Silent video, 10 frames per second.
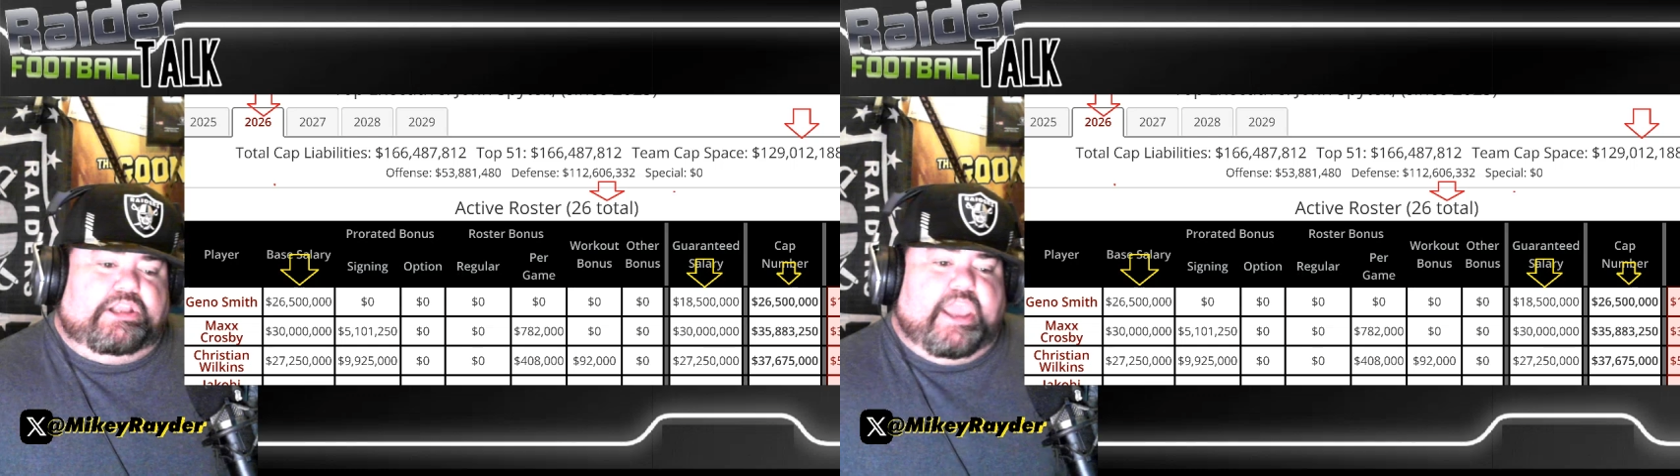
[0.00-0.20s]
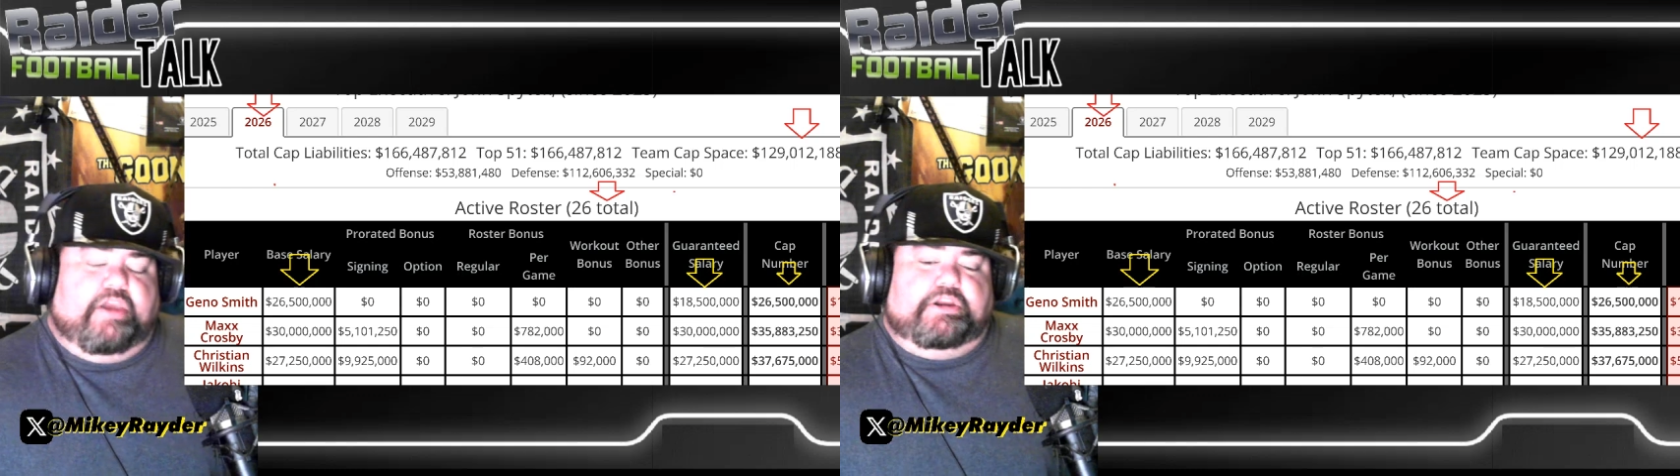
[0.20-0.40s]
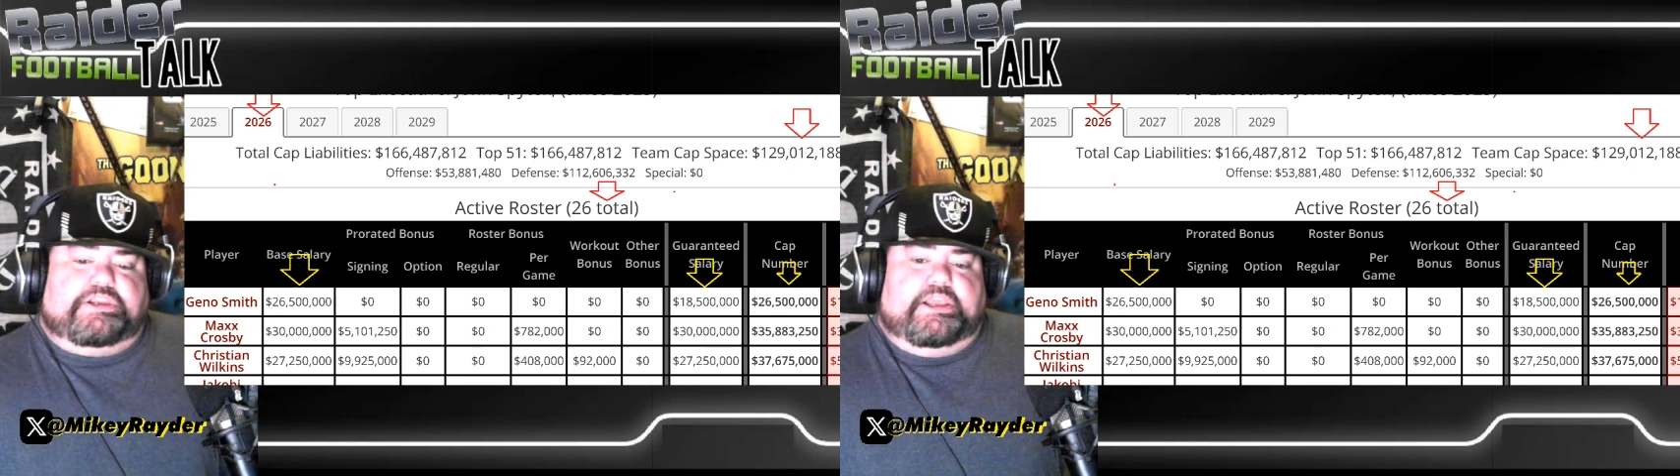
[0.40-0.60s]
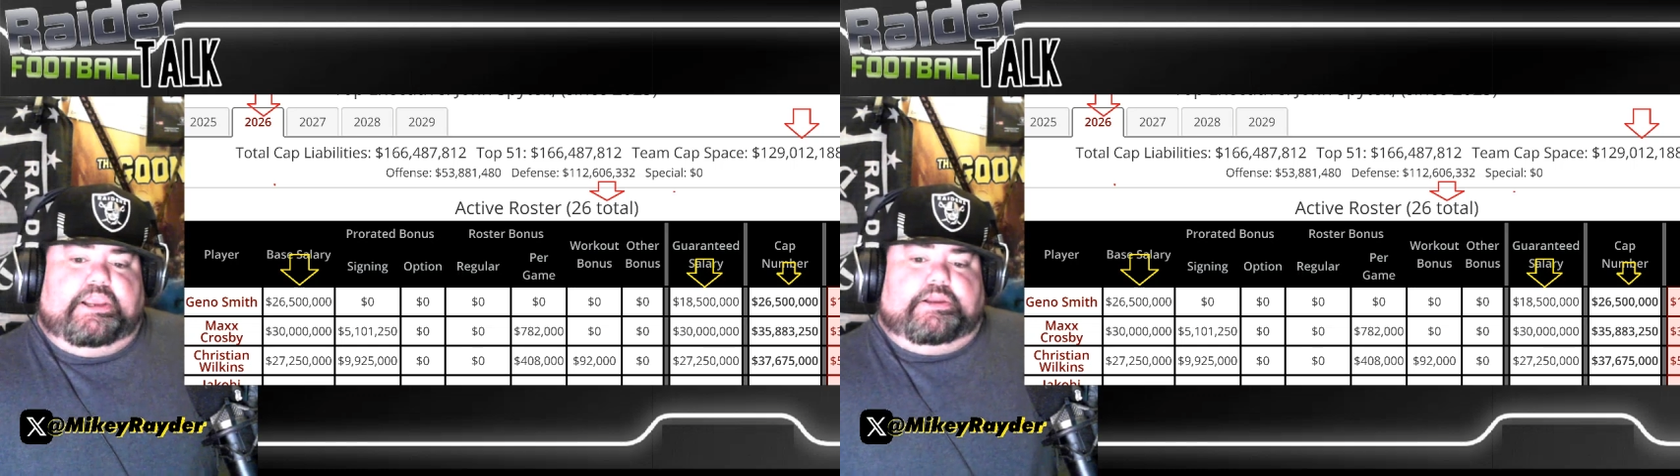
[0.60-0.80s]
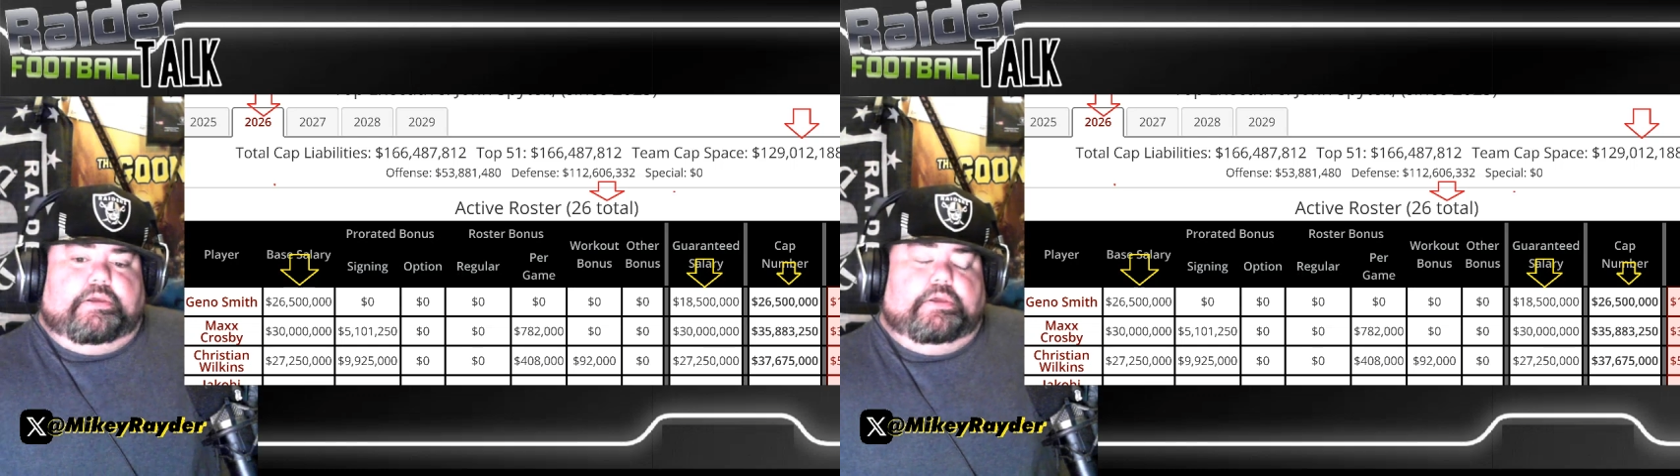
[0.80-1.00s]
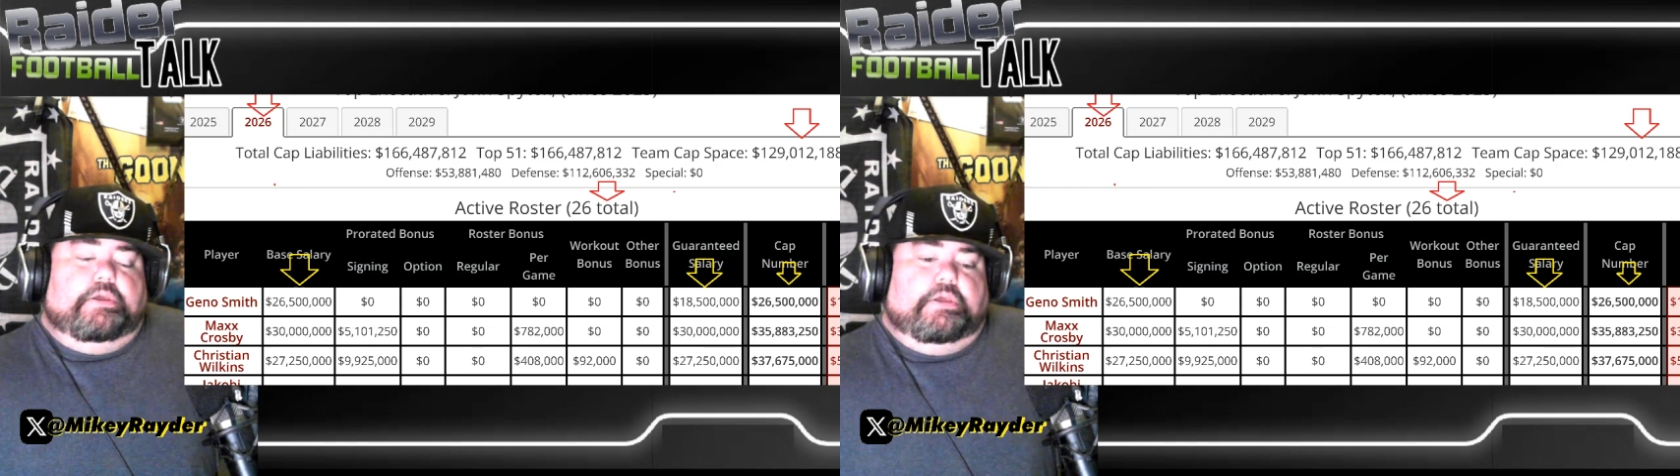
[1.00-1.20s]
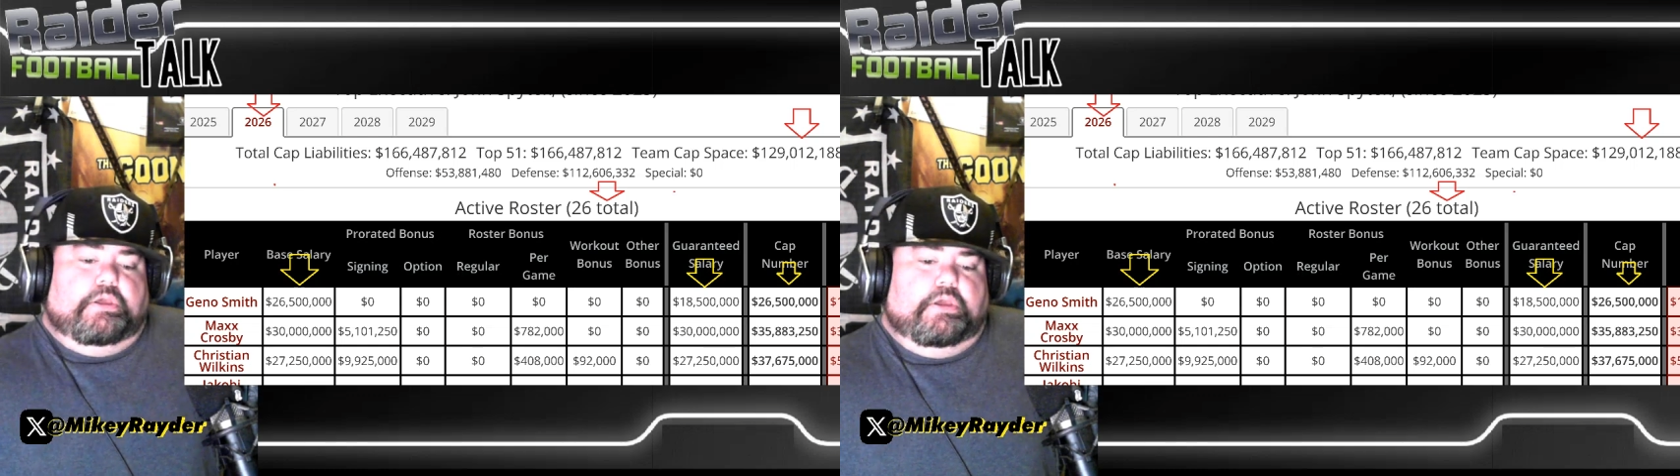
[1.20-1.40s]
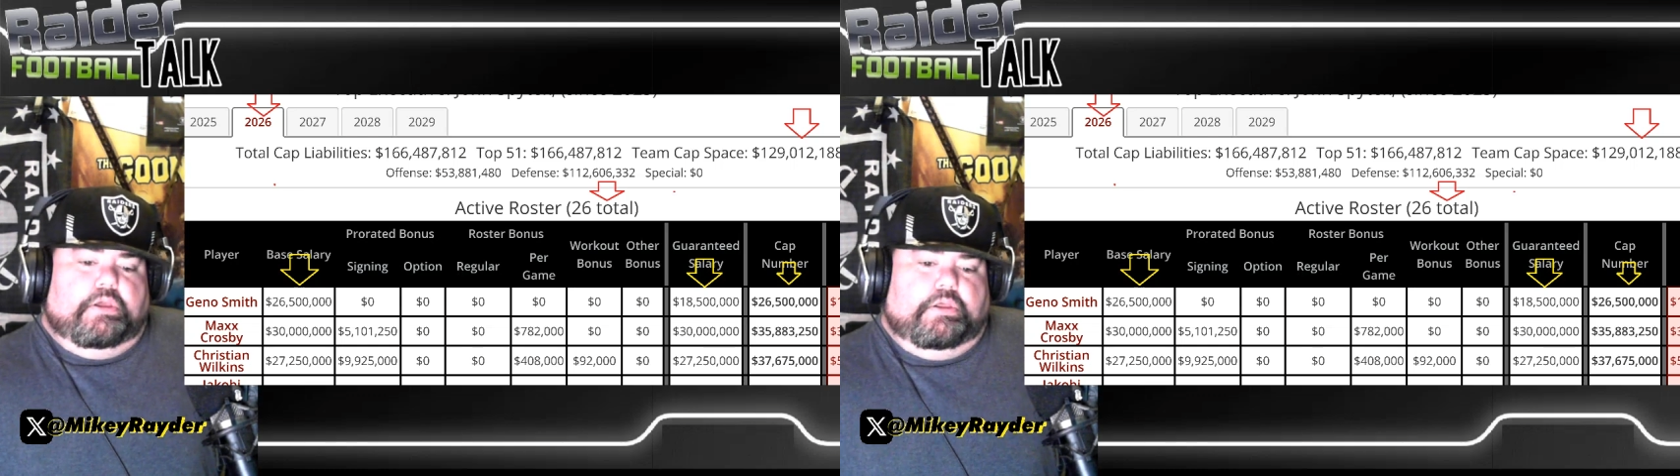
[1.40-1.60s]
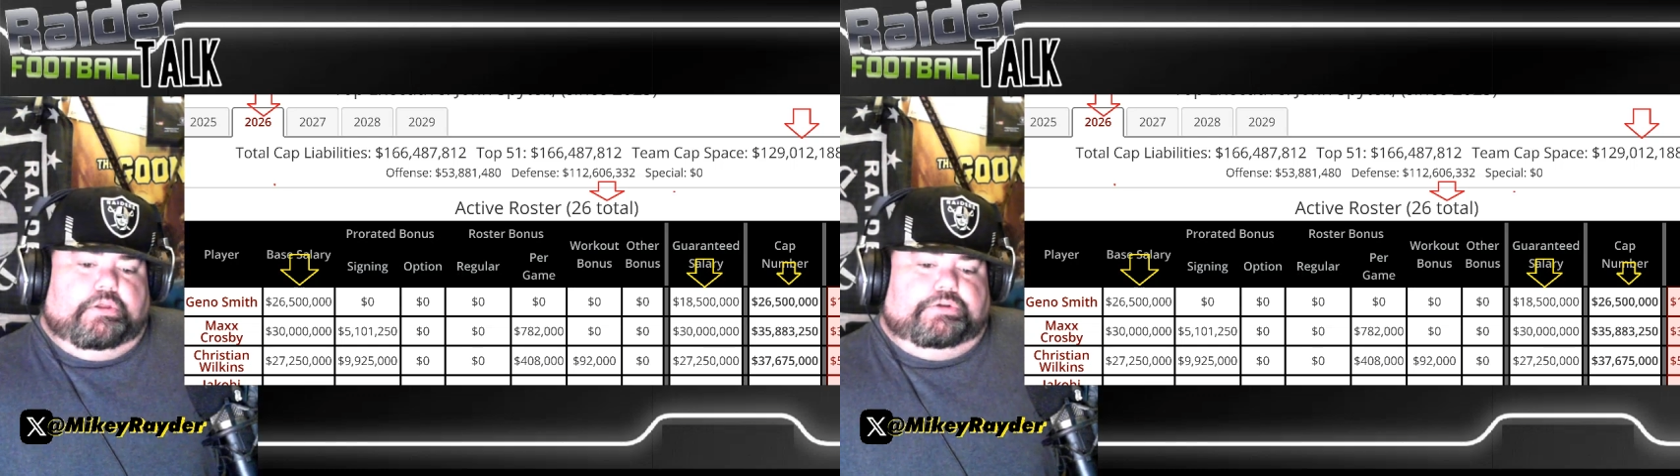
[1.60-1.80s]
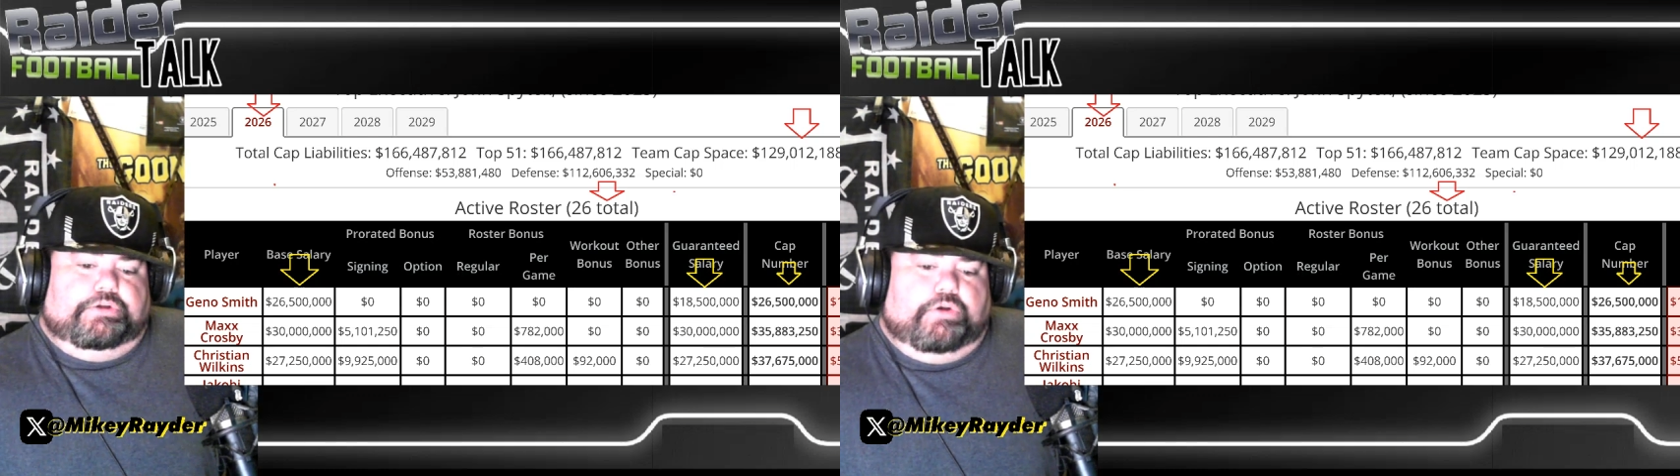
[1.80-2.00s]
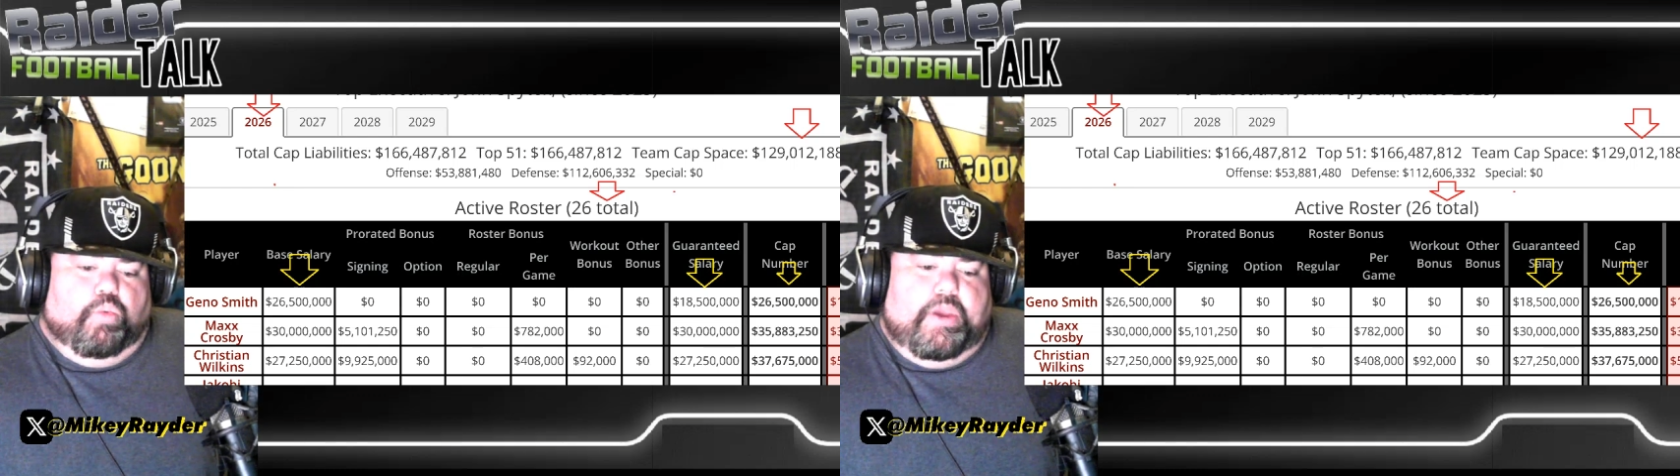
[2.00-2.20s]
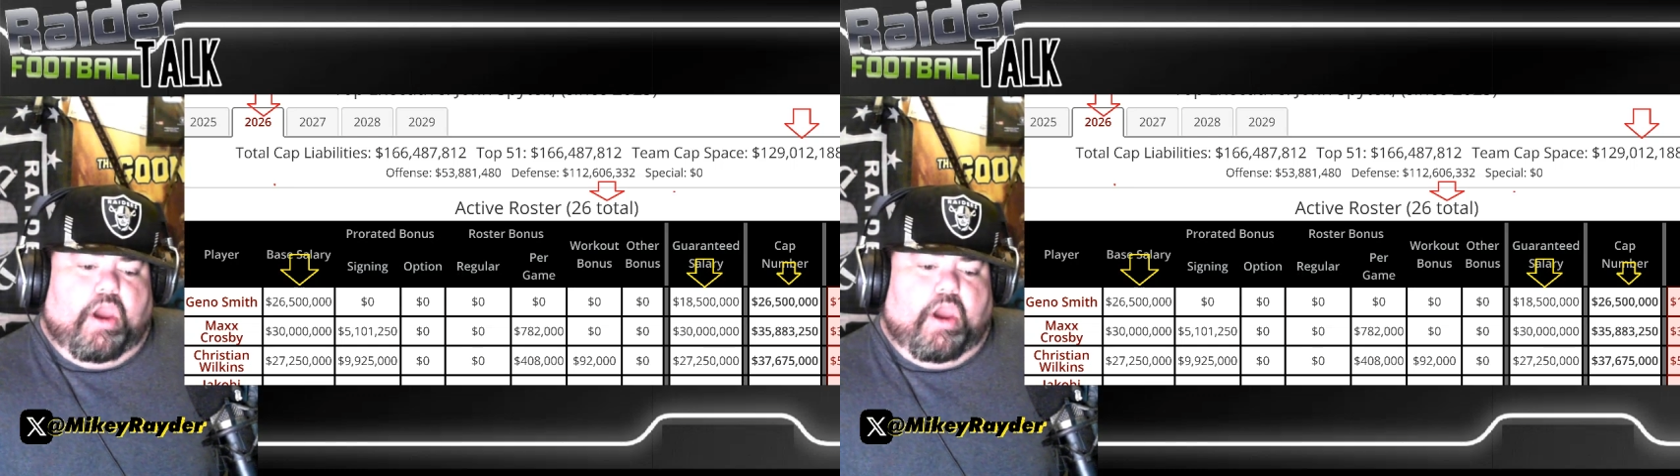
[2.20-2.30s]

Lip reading: guaranteed. We